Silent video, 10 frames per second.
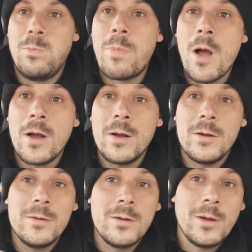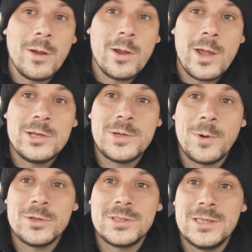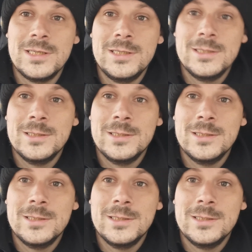but HMRC